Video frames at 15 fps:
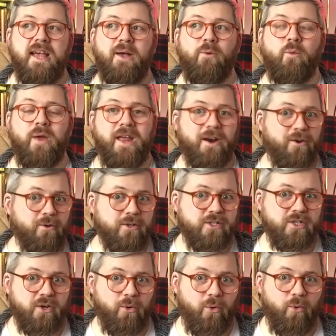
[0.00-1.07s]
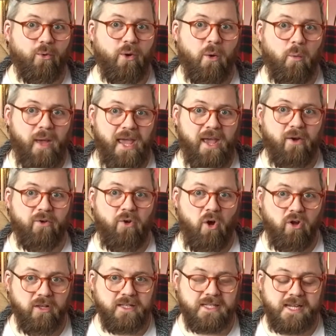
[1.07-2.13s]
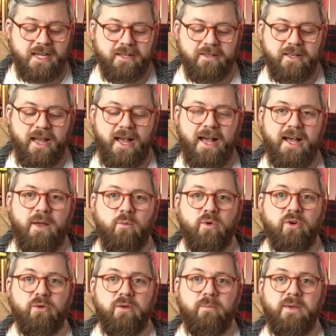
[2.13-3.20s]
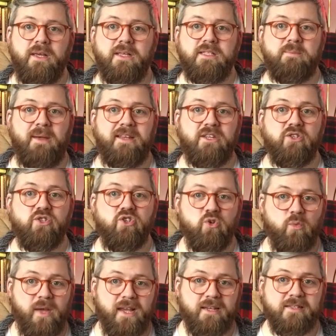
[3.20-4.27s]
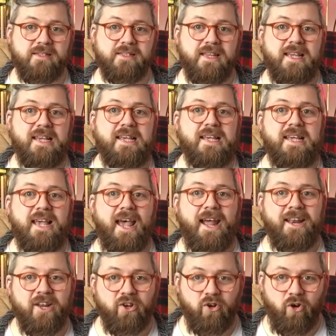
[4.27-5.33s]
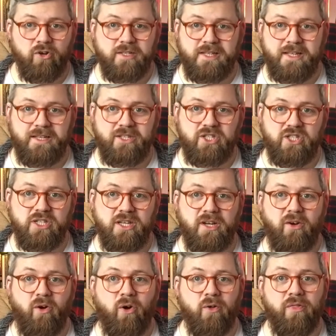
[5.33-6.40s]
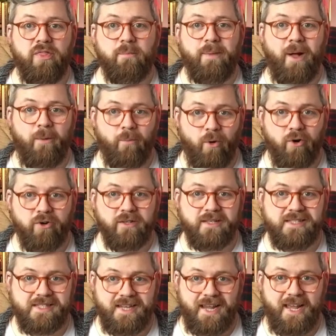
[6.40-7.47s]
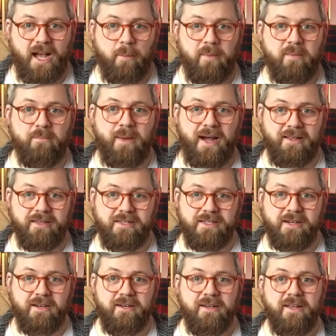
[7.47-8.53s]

we are going to go away on holiday and we're going to be spending two weeks in a cottage on the Balmoral estate up in Ballater.